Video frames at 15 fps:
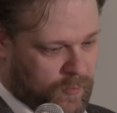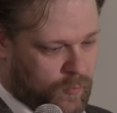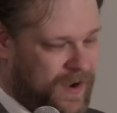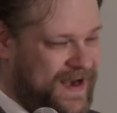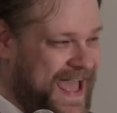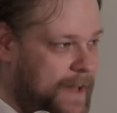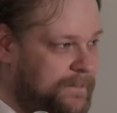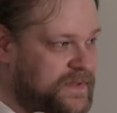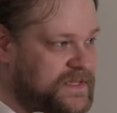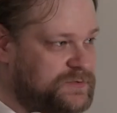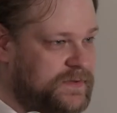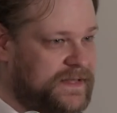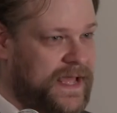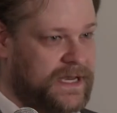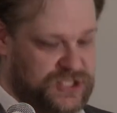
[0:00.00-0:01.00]
What
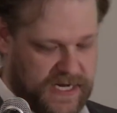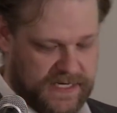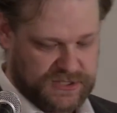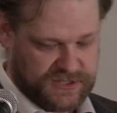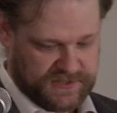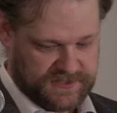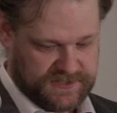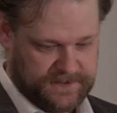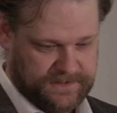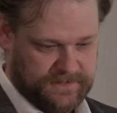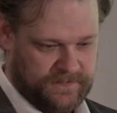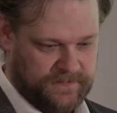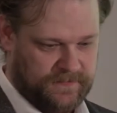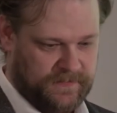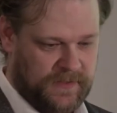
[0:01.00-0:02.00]
happens when that changes?
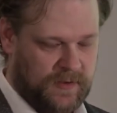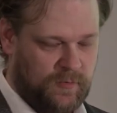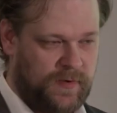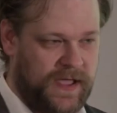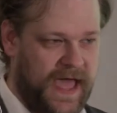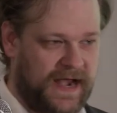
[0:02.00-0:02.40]
We